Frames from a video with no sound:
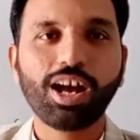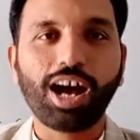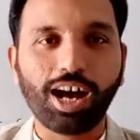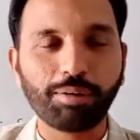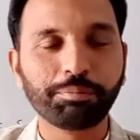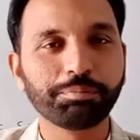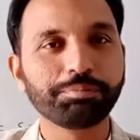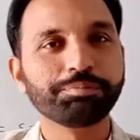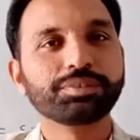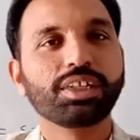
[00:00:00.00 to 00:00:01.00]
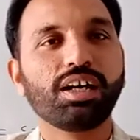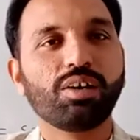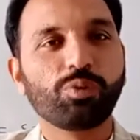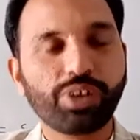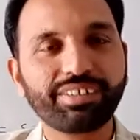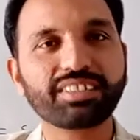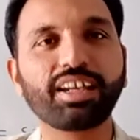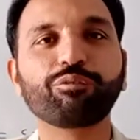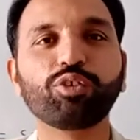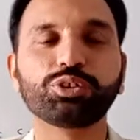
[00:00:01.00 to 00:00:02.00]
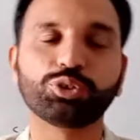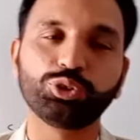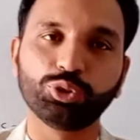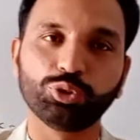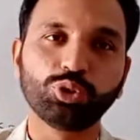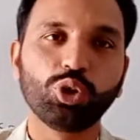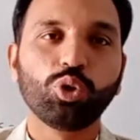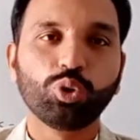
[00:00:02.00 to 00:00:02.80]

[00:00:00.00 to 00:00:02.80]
I'm very thankful to you